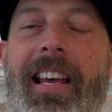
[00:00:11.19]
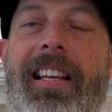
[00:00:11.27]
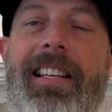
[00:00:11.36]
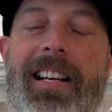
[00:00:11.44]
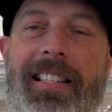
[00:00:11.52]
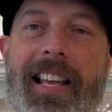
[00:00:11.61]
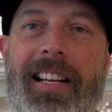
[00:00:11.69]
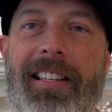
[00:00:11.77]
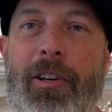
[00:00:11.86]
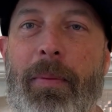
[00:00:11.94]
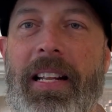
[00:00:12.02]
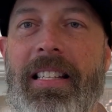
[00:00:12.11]
It does take a
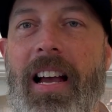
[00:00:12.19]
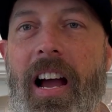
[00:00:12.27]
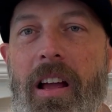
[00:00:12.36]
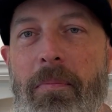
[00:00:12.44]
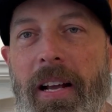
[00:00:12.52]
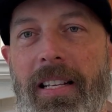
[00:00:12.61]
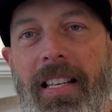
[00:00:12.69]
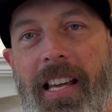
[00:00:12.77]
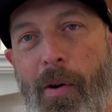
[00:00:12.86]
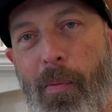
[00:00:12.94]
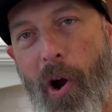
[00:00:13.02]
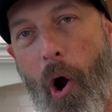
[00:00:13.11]
little bit of time because,
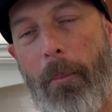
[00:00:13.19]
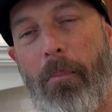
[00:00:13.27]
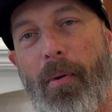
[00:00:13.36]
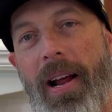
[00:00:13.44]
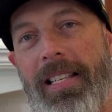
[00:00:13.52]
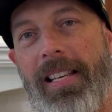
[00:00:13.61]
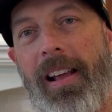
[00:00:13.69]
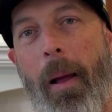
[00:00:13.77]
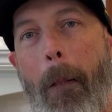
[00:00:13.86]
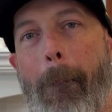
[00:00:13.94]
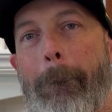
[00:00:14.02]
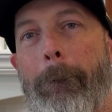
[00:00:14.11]
again, we are braising,